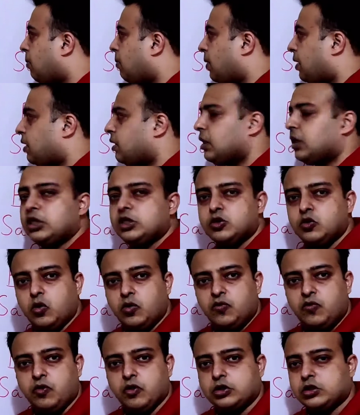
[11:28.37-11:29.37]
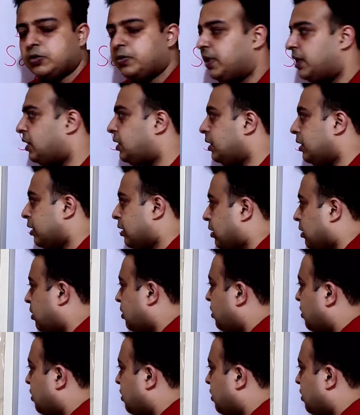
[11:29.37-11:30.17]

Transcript: but there is no forced knight here.